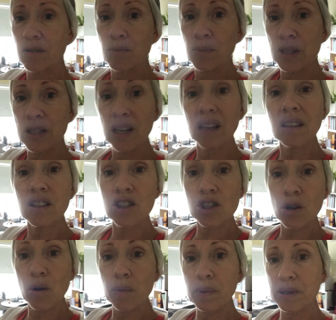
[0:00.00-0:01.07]
pretend to
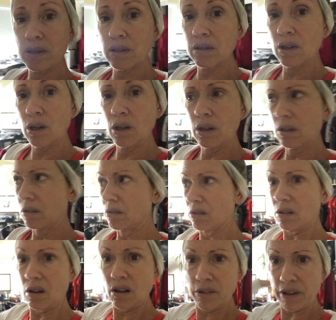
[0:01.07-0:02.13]
show up as
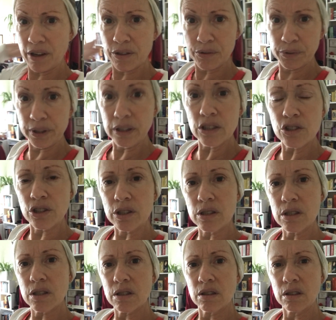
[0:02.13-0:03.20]
all the other
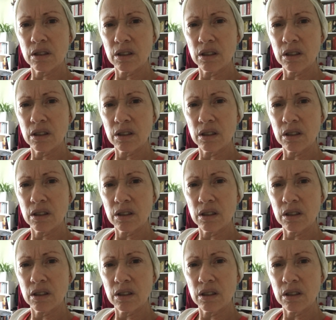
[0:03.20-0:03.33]
religions,